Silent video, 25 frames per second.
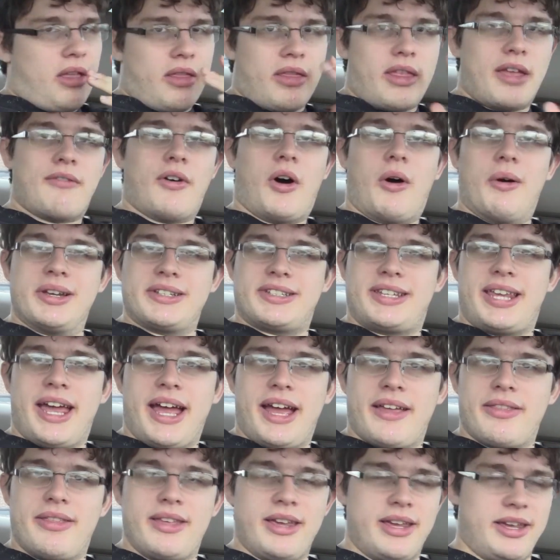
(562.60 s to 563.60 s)
they've always
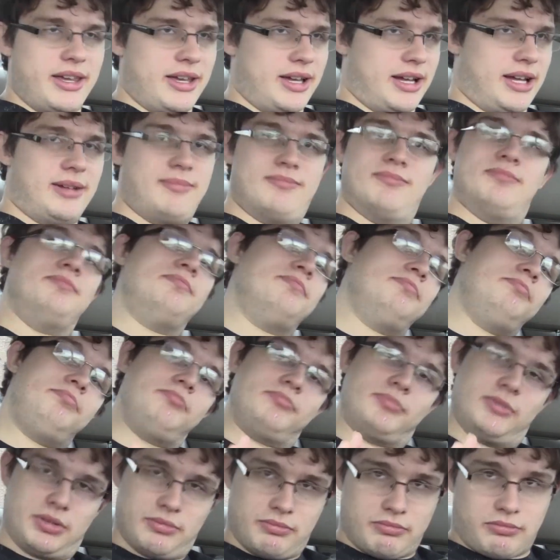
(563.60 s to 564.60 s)
had the,
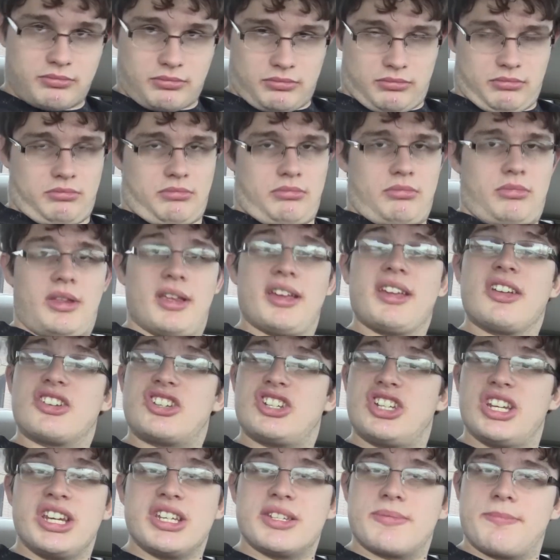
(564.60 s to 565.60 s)
your
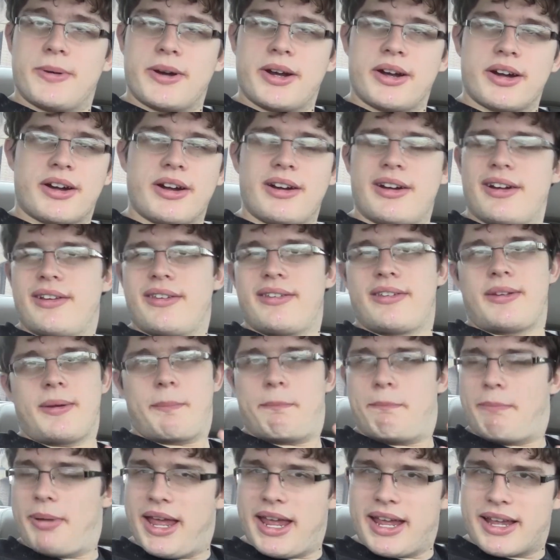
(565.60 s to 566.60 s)
cheeseburgers, your
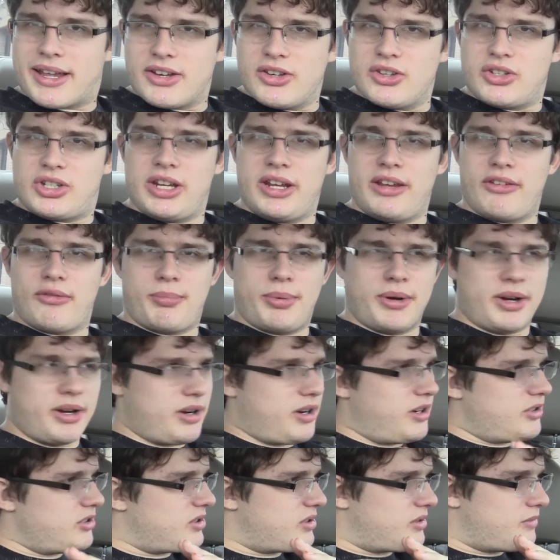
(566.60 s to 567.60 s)
bacon
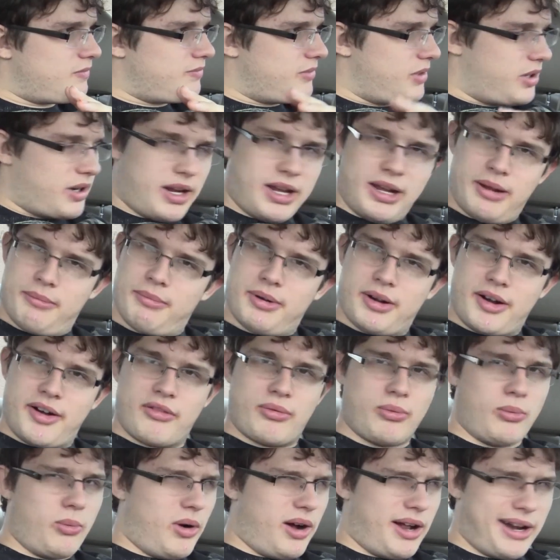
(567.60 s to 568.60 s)
cheeseburgers, your
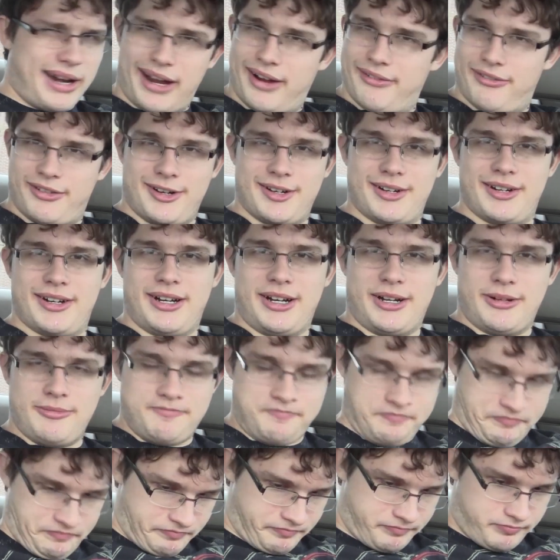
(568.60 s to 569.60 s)
hamburgers, whatever, you know?
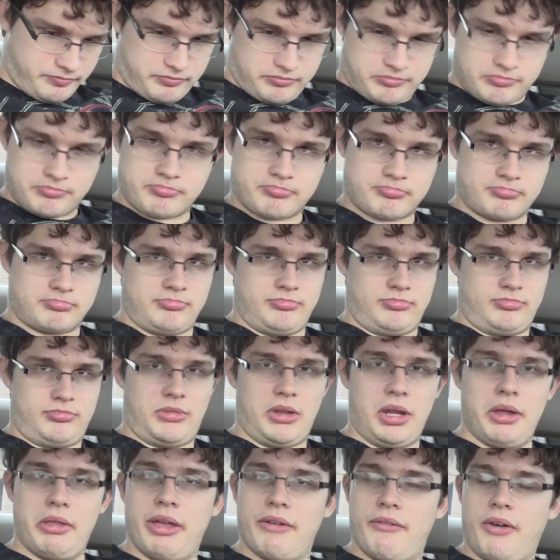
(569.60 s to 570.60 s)

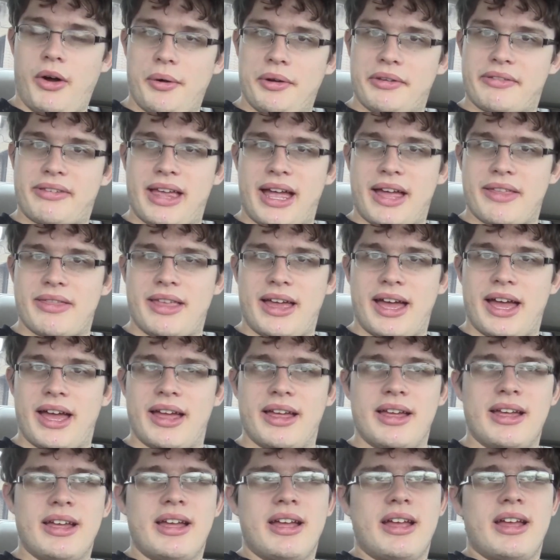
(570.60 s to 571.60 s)
They've always had
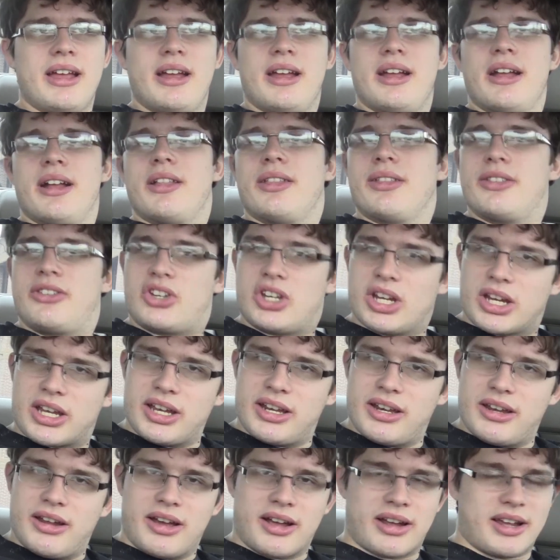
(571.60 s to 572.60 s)
that.
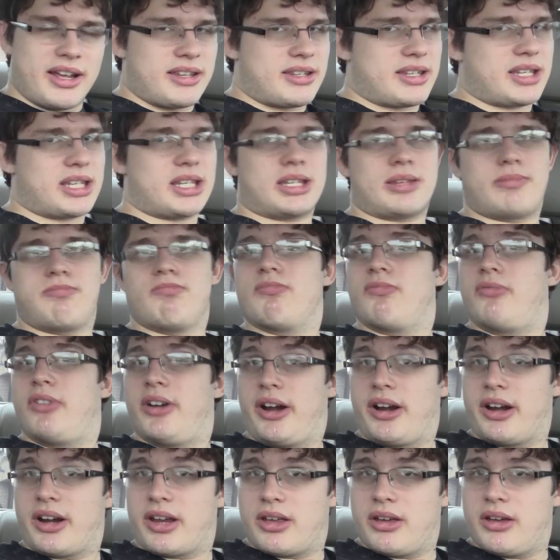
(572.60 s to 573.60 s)
Chicken nuggets,
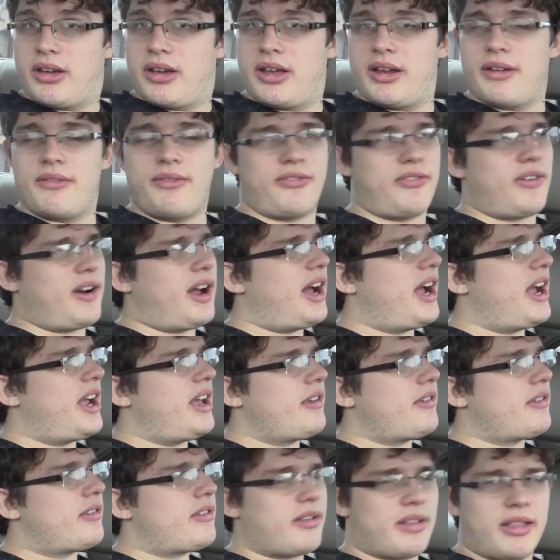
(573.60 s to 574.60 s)
very good.
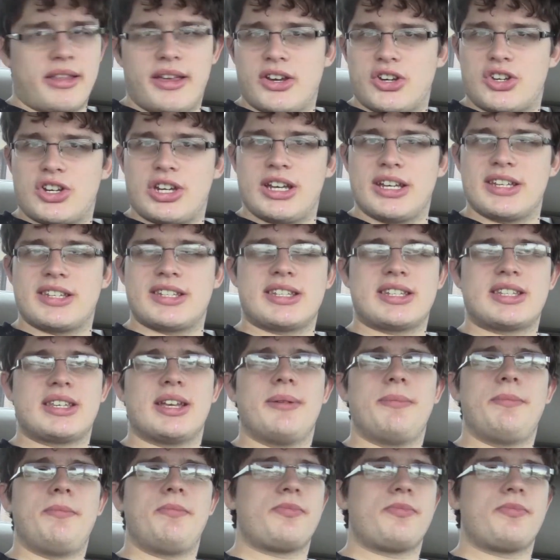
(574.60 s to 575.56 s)
Fries, delicious.